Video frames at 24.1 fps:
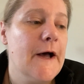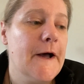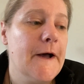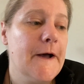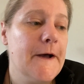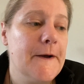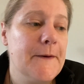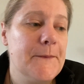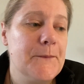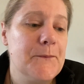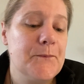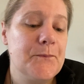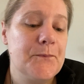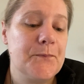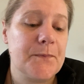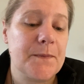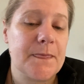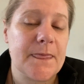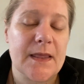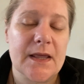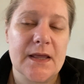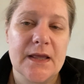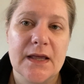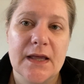
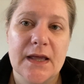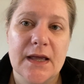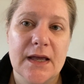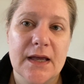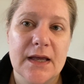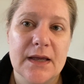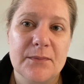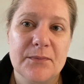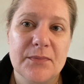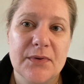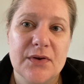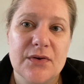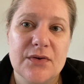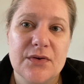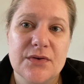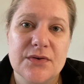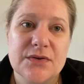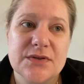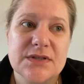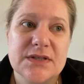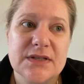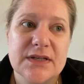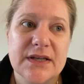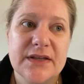
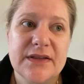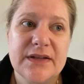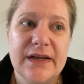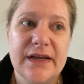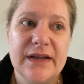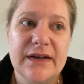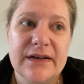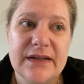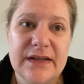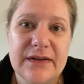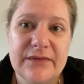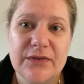because in the end,